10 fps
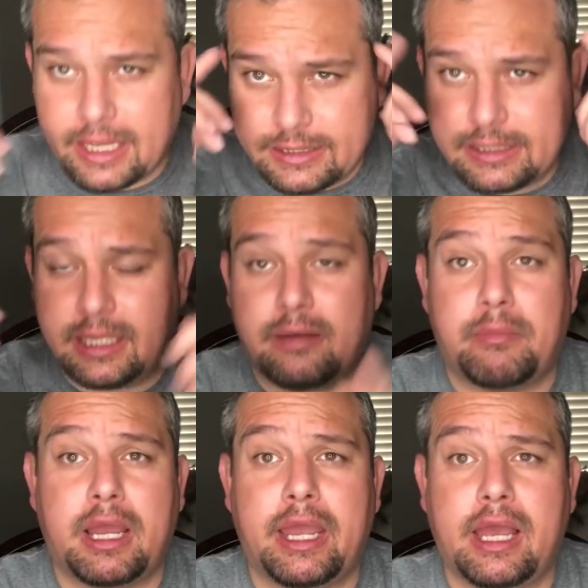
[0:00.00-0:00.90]
I see it in
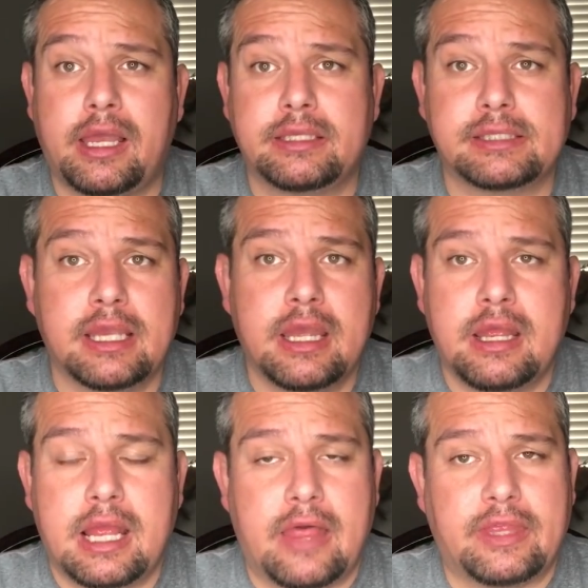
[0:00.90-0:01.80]
my eyes
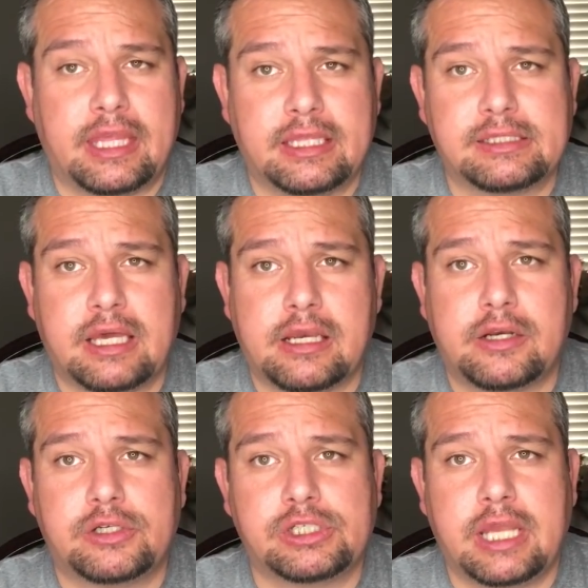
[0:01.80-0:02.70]
and the kid's not
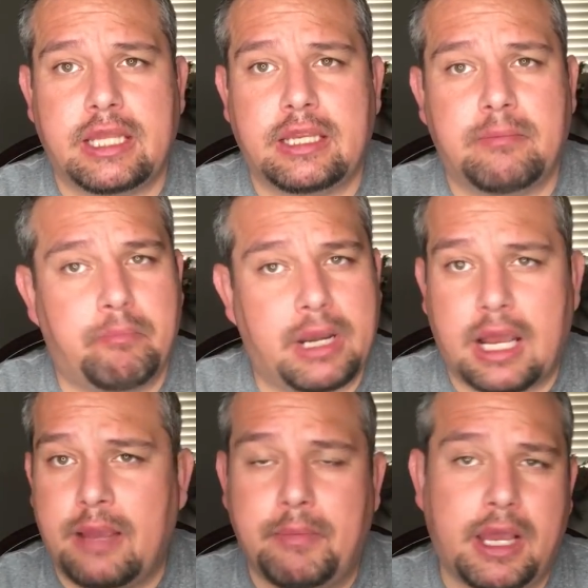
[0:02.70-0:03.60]
understanding, but
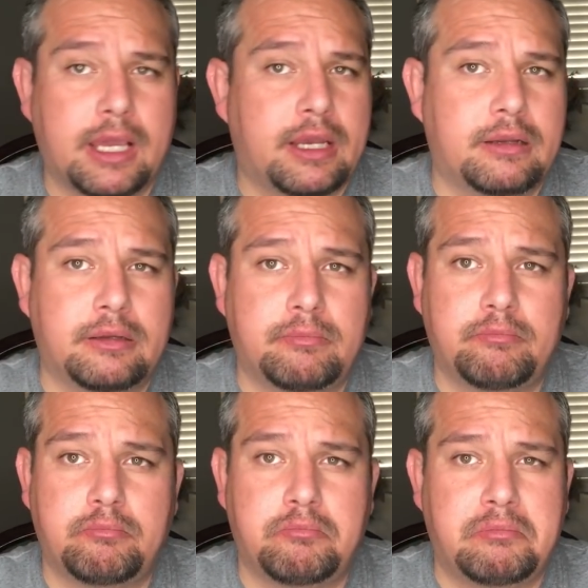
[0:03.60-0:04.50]
I'm not gonna
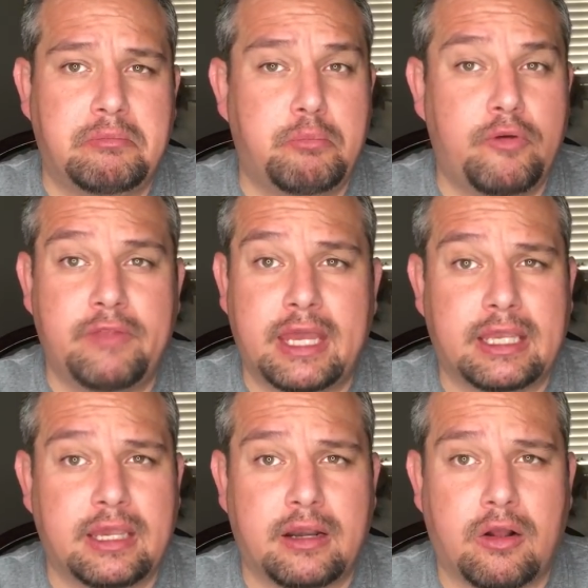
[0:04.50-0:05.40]
move that
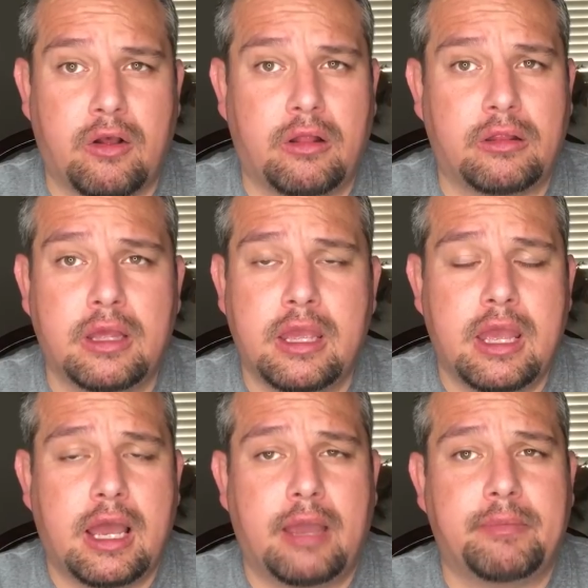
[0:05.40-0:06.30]
kid at all.
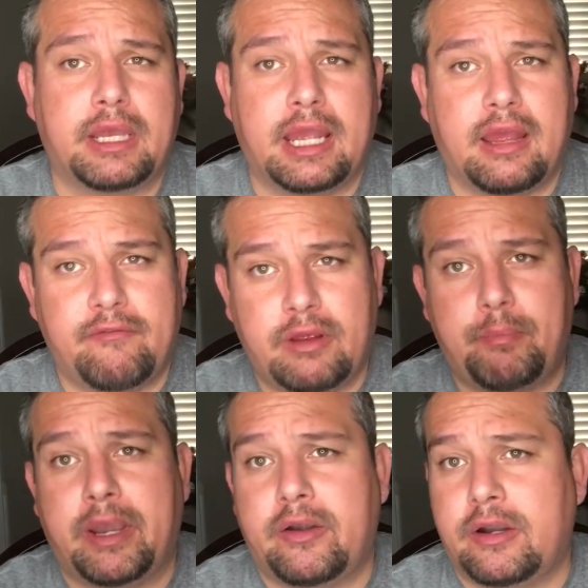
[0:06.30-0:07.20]
I'm gonna have a
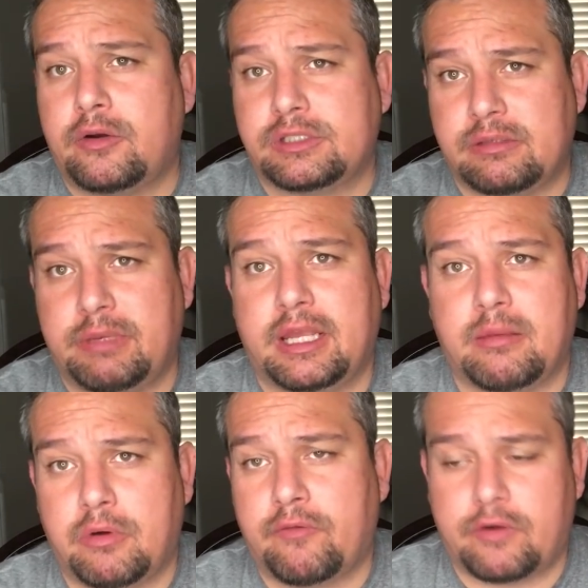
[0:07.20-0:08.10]
parent or somebody
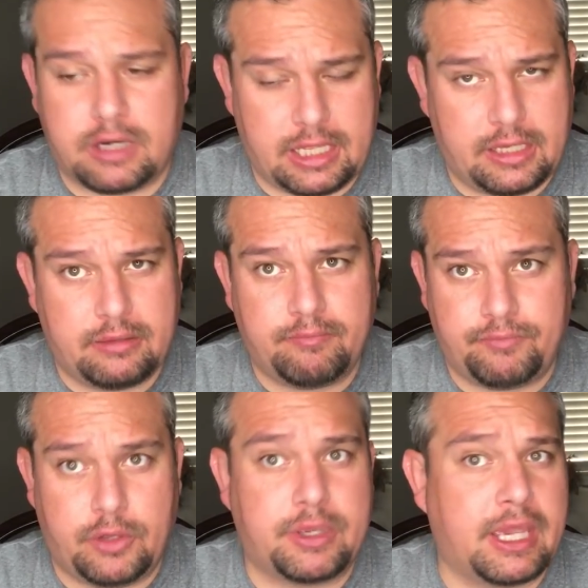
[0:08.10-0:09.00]
come over and,
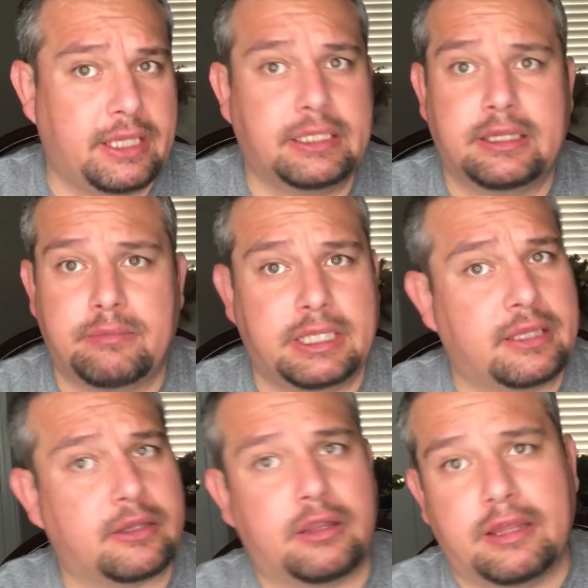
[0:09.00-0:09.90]
okay, I need them to
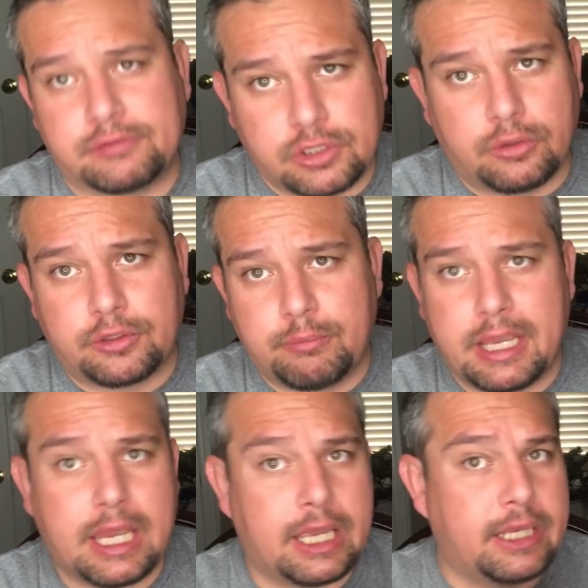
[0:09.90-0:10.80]
get their left shoulder
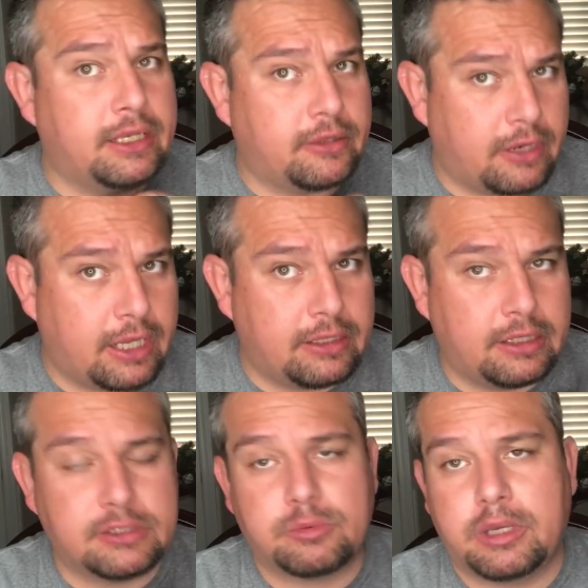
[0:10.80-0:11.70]
back, I need their head
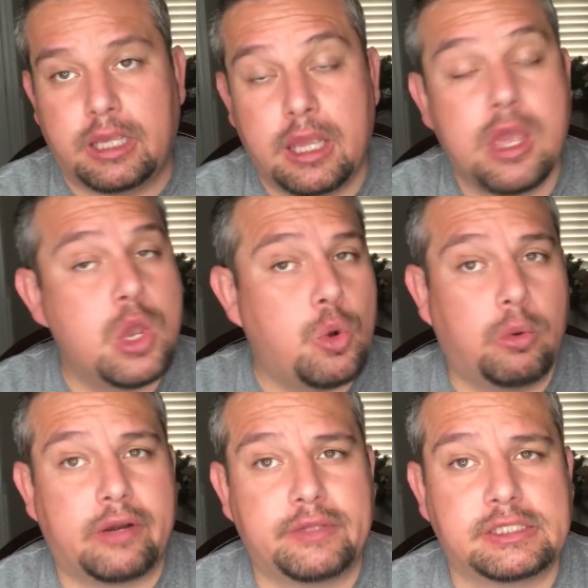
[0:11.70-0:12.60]
this way,
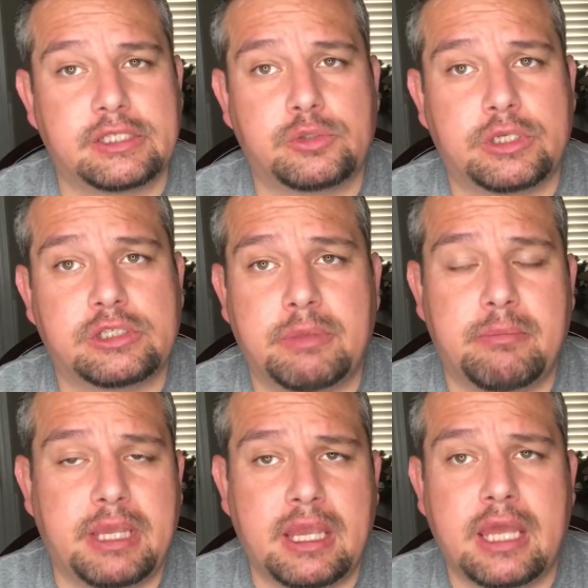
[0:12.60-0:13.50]
whatever the situation may
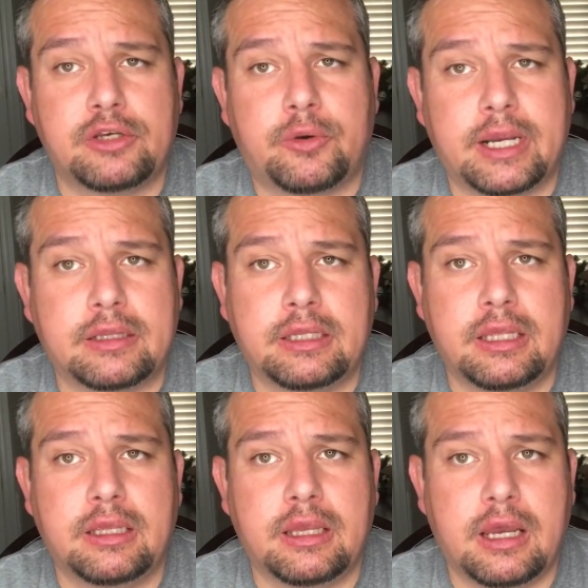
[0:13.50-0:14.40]
be, and direct
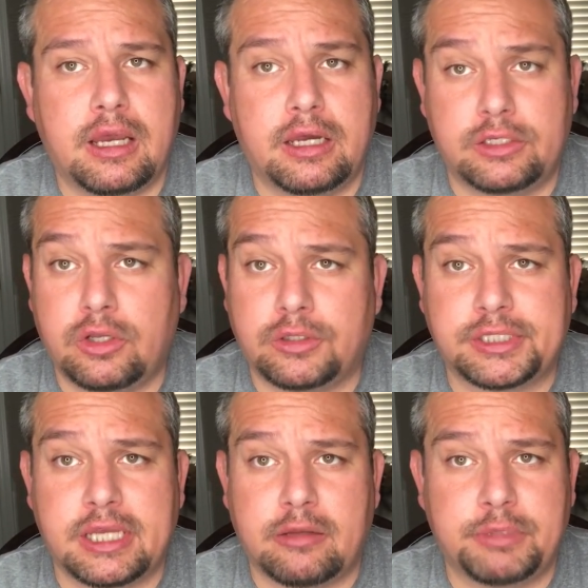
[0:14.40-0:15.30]
the uh, adult
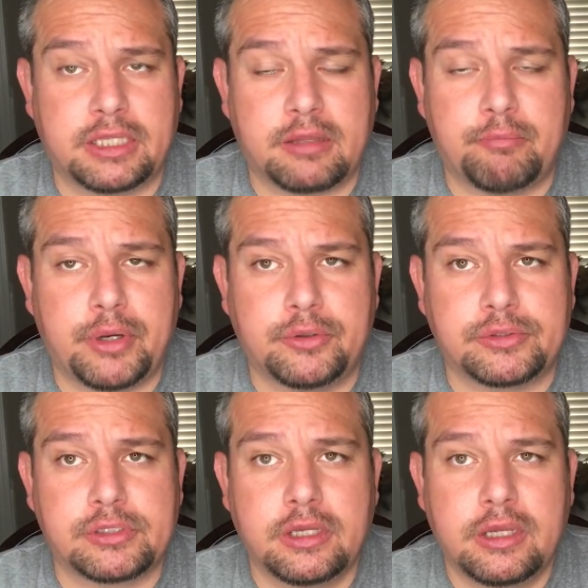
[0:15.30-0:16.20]
to help get them
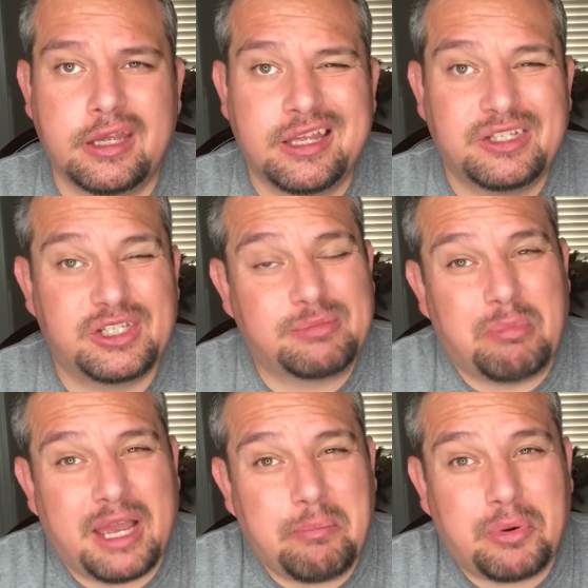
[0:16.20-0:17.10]
posed just
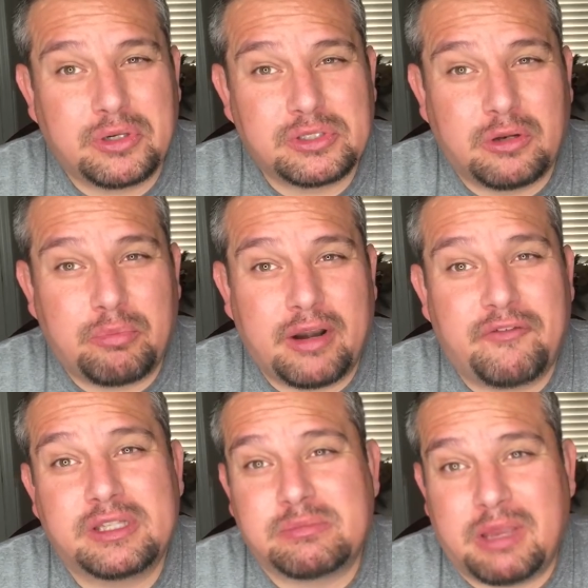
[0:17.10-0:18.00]
my personal
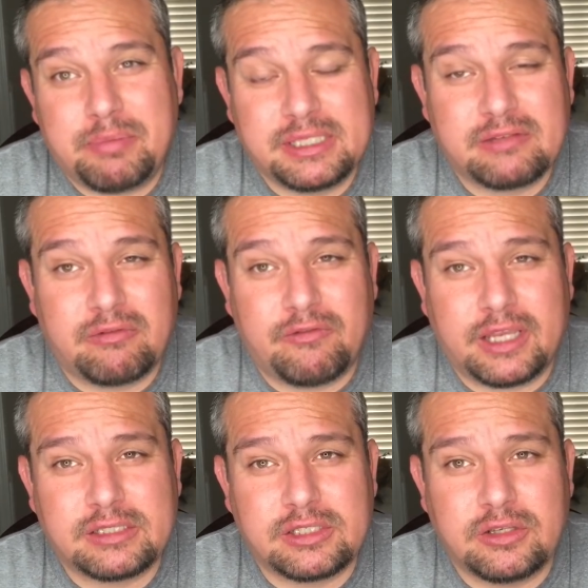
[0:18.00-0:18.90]
preference, my piece of
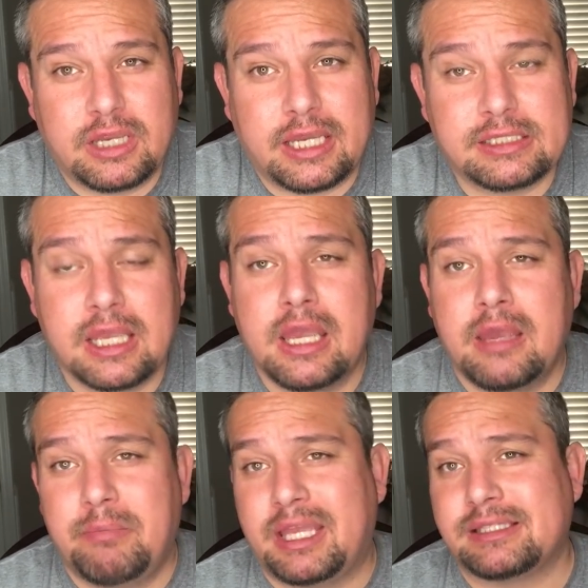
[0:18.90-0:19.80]
advice to you guys,
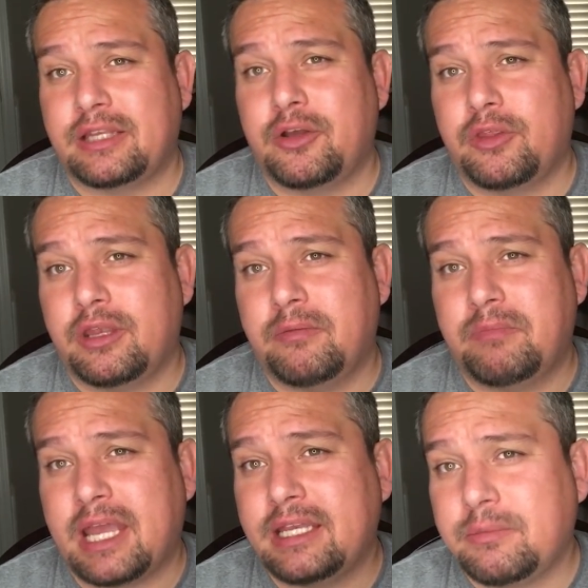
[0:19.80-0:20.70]
because I know that
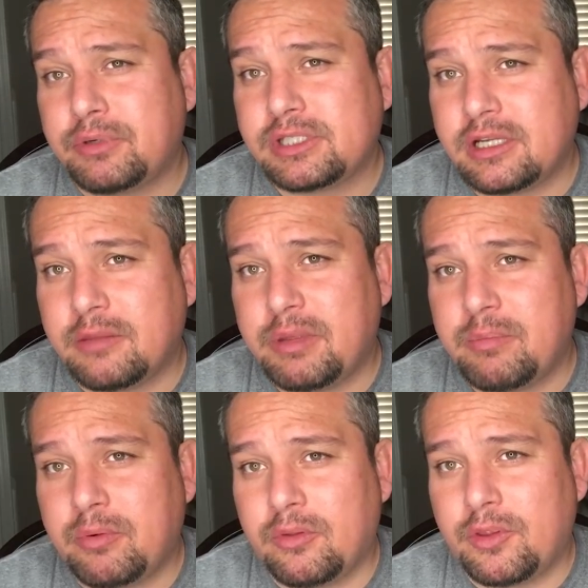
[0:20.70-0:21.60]
90% of the
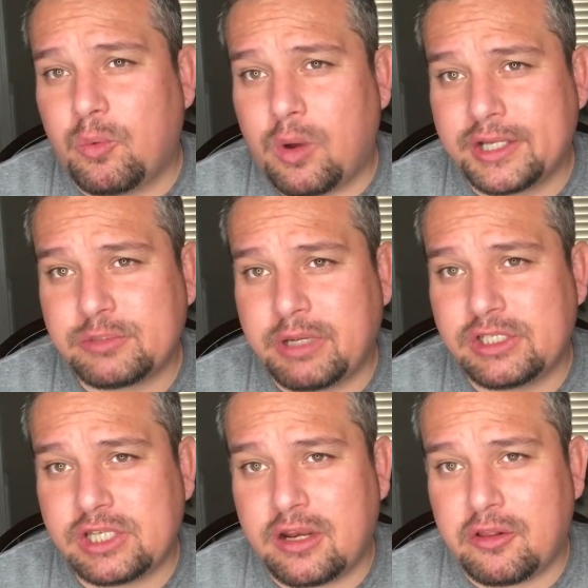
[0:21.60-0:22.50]
people that watch my
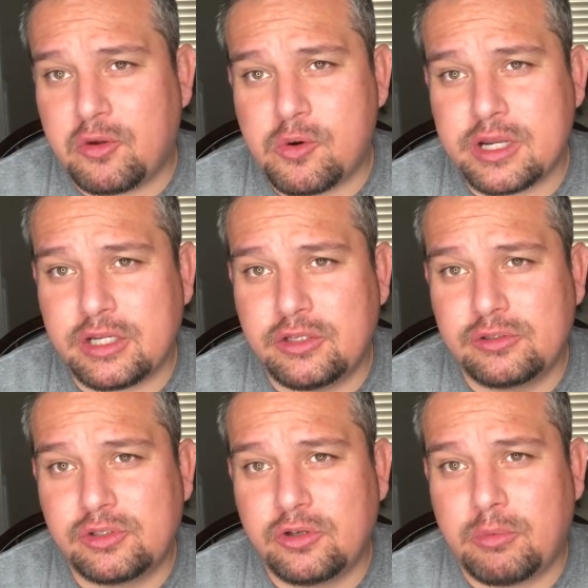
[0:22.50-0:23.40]
channel, according to
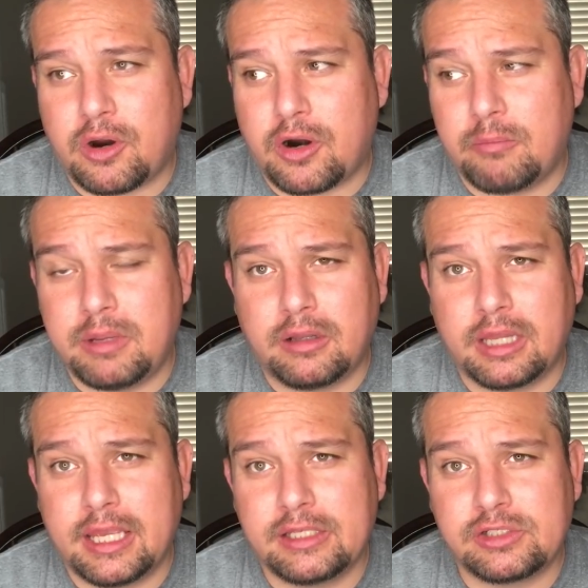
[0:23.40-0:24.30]
YouTube, are
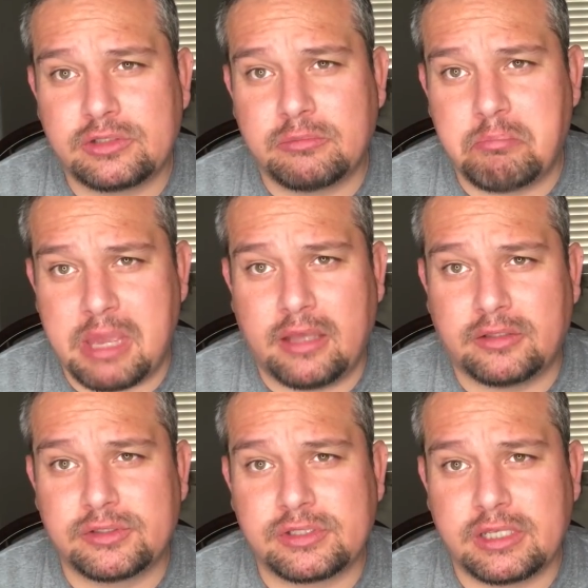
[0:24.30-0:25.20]
middle-aged
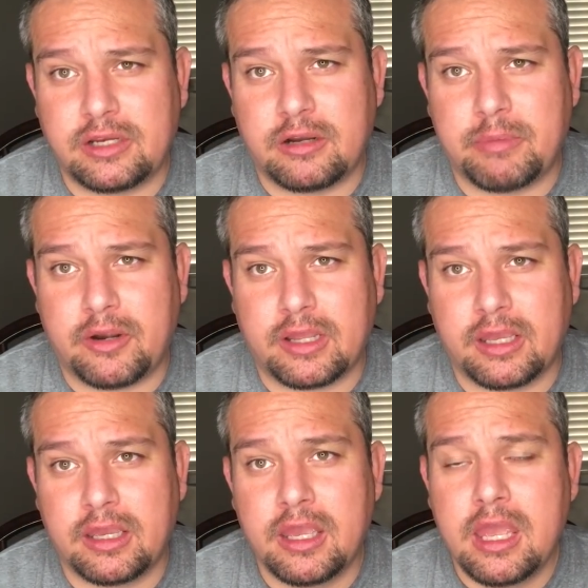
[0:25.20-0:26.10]
males here in America.